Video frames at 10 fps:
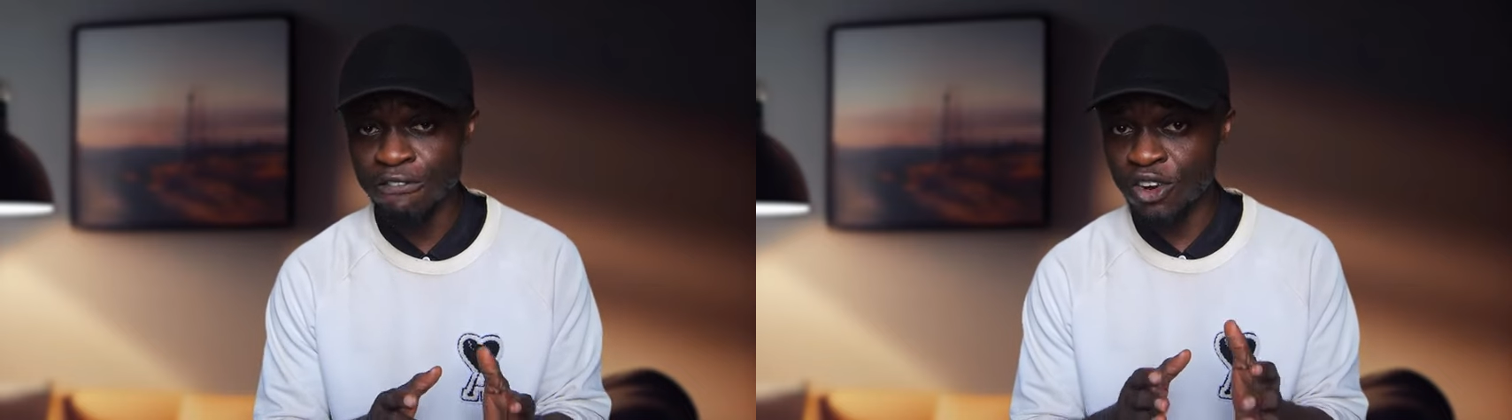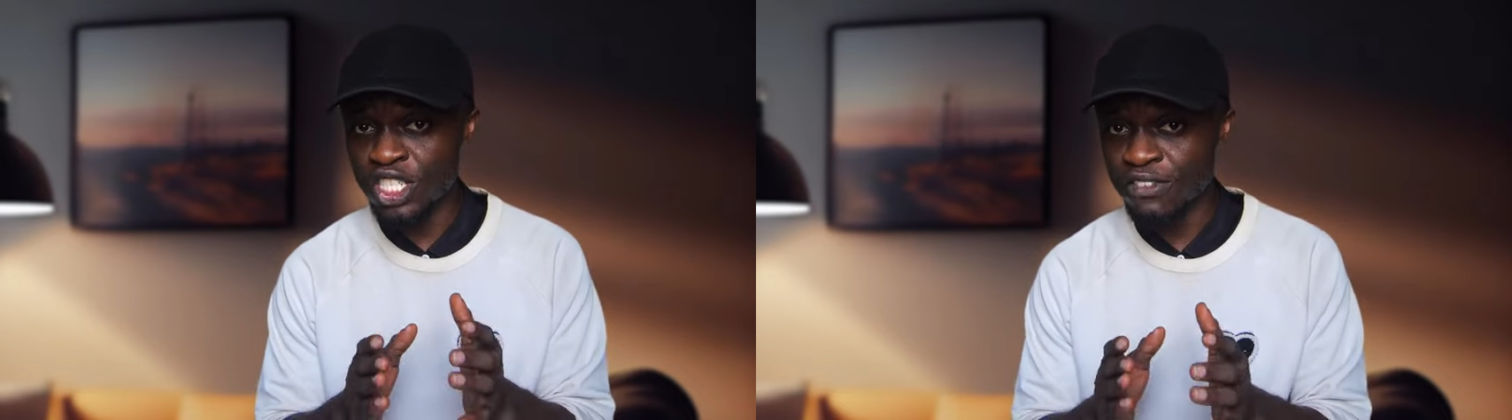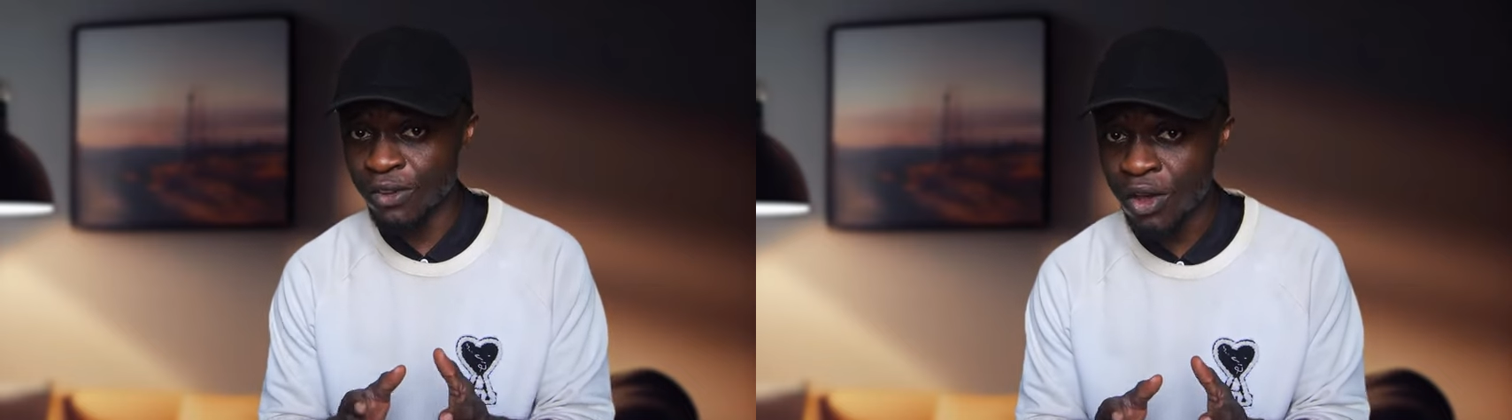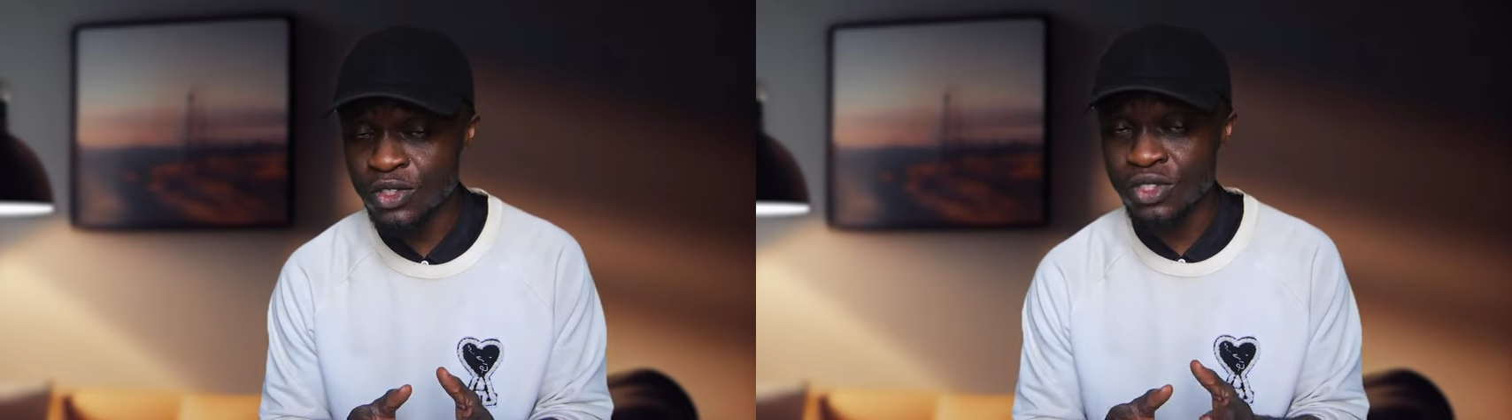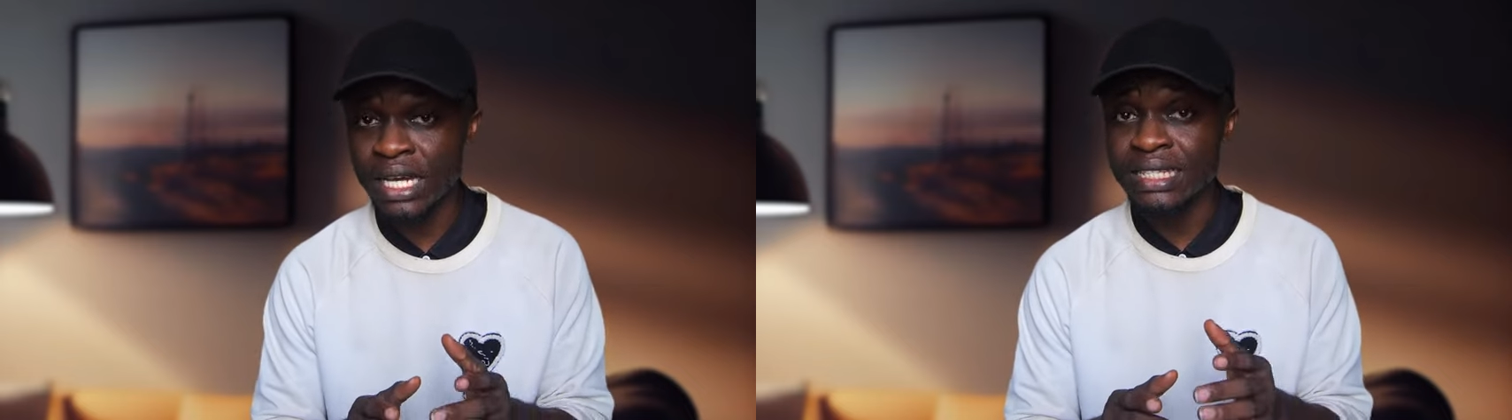for his
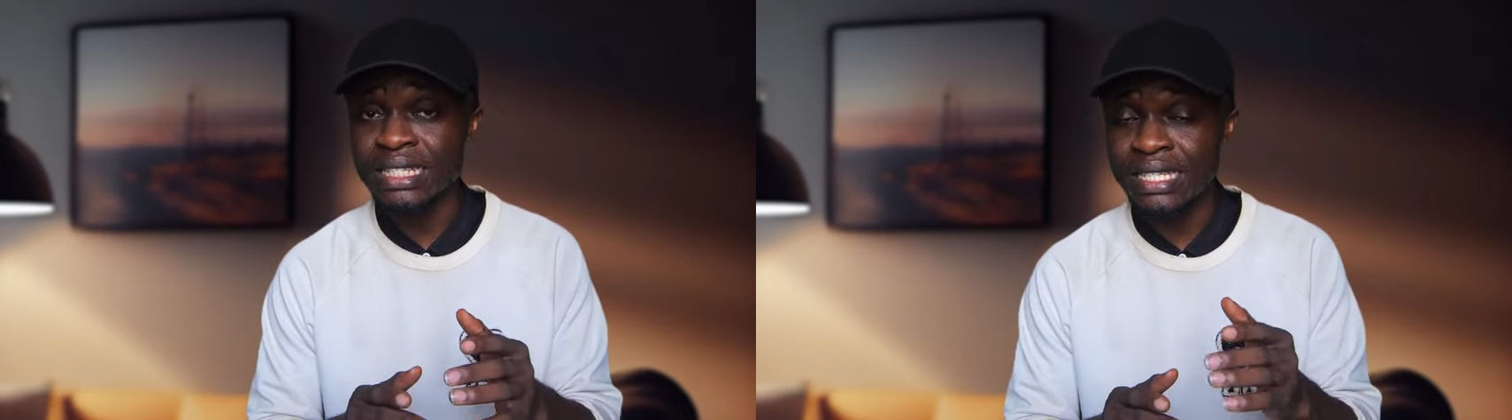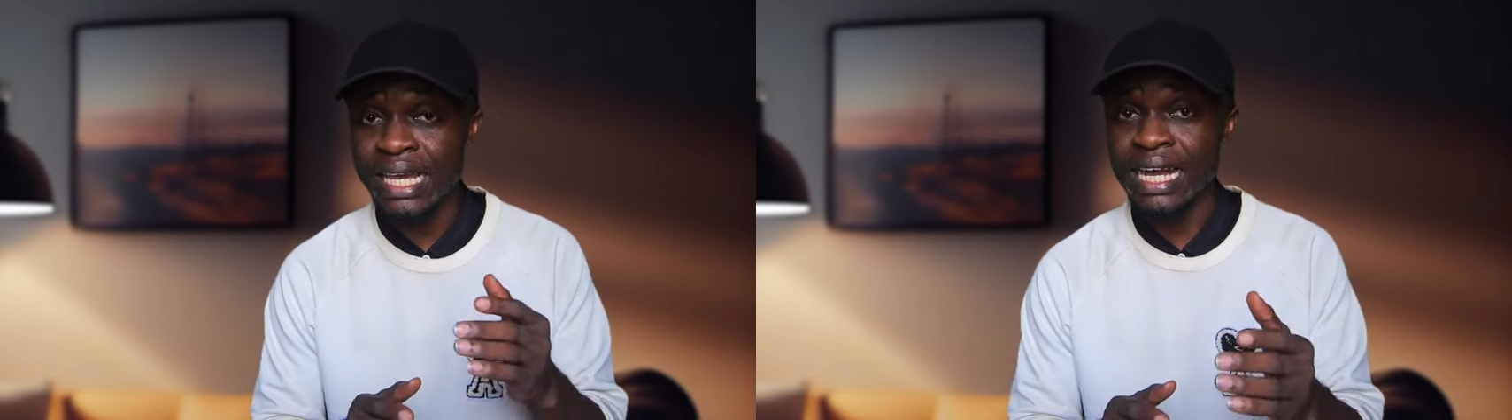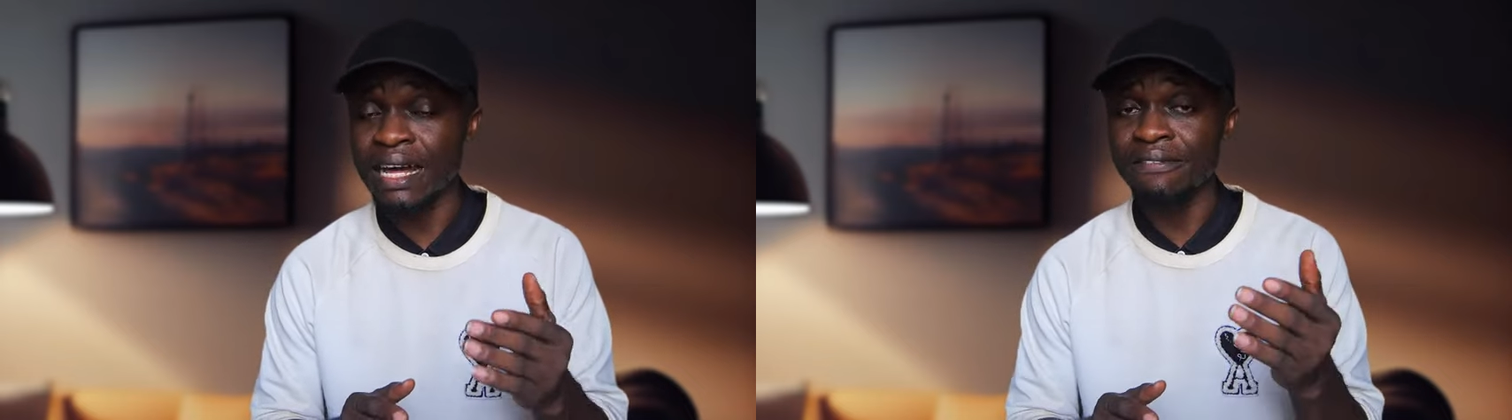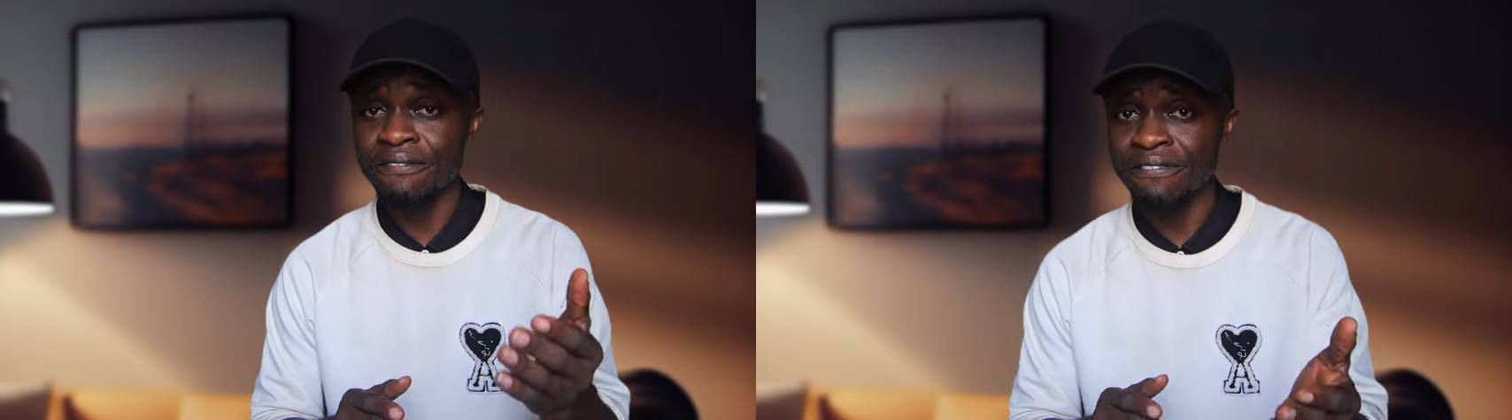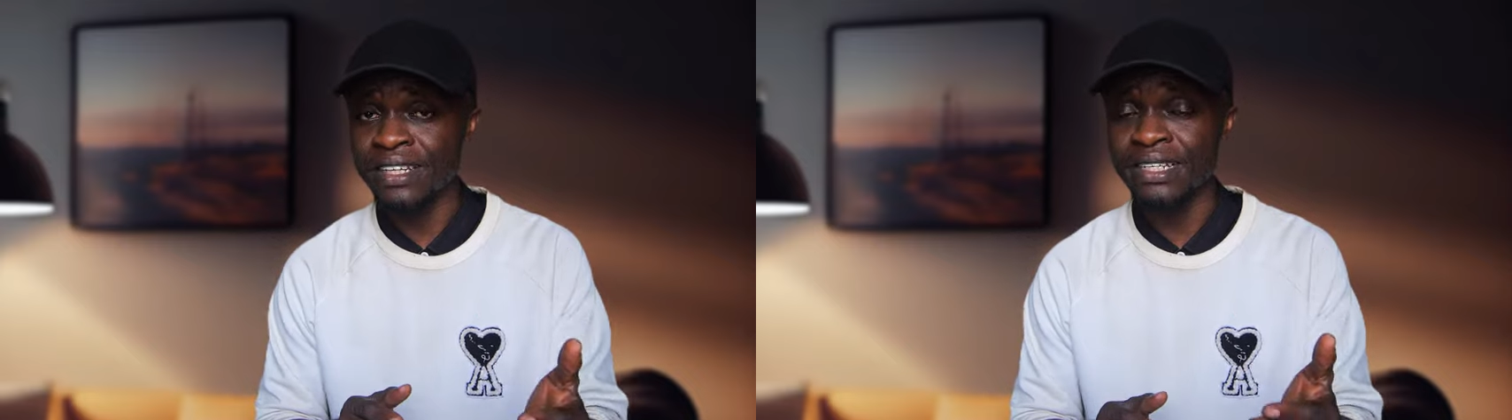flocks so that they can
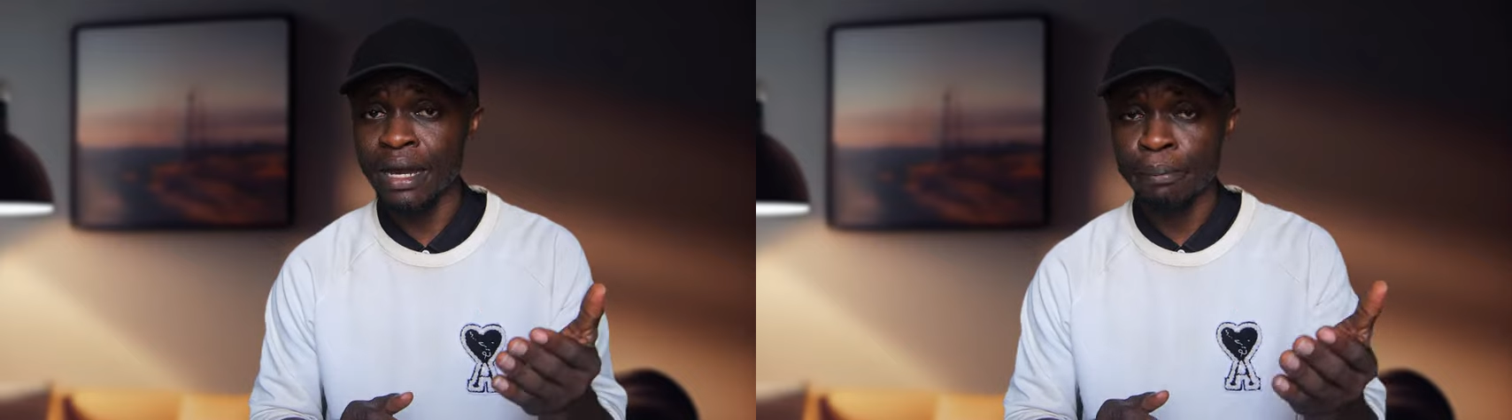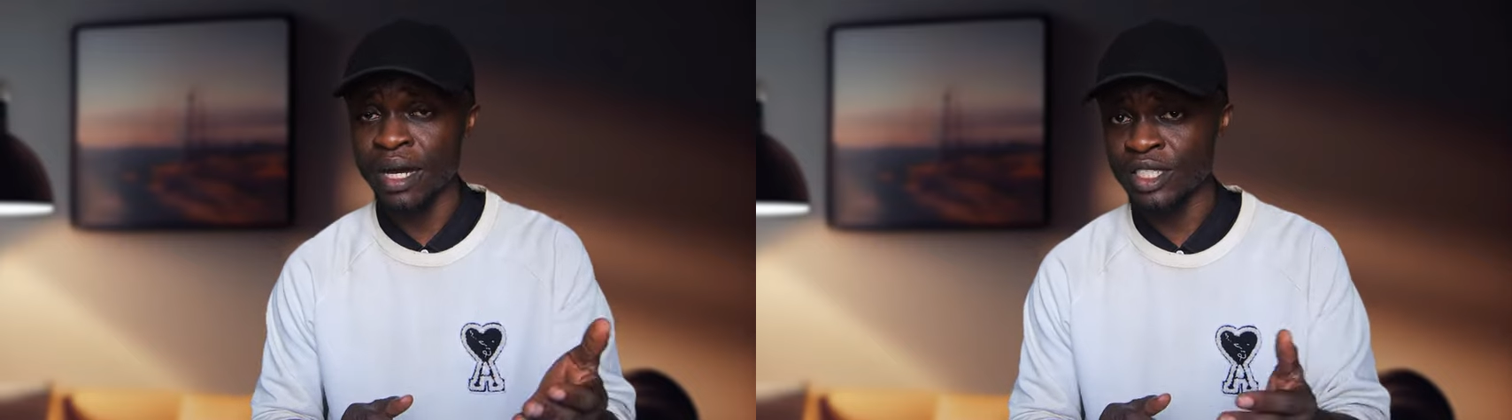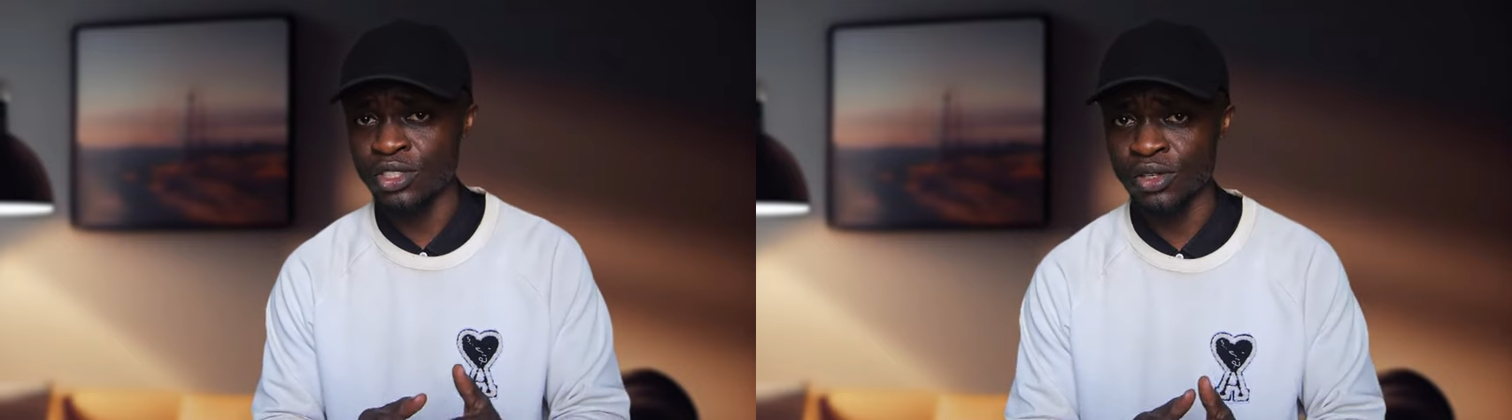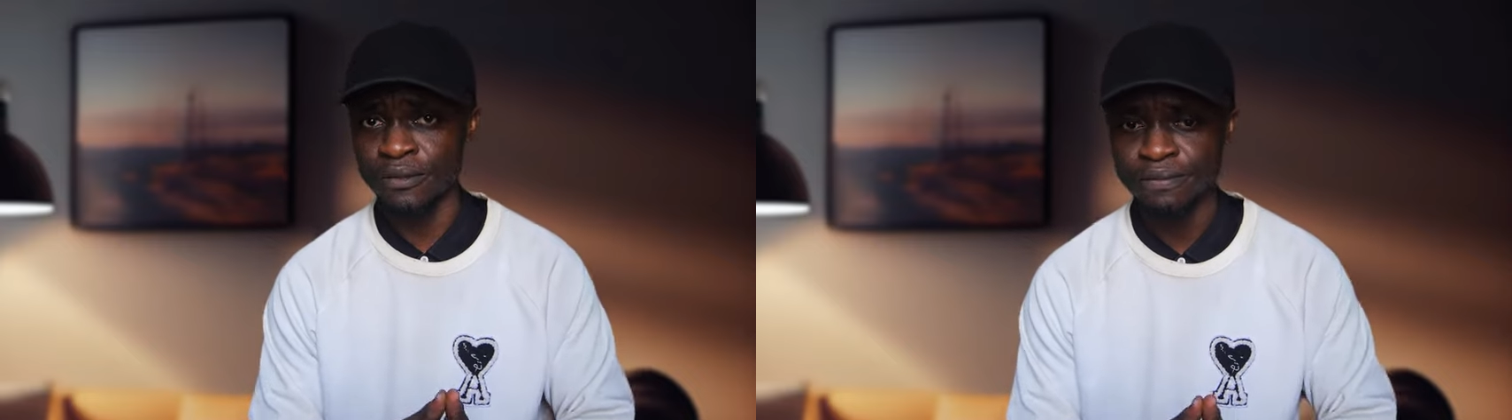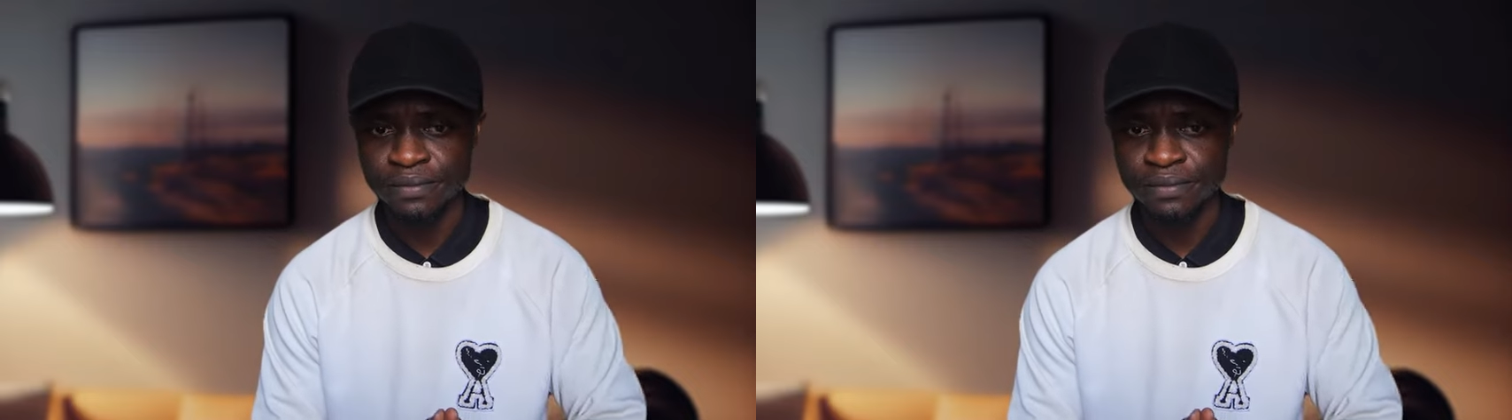feed their pasture.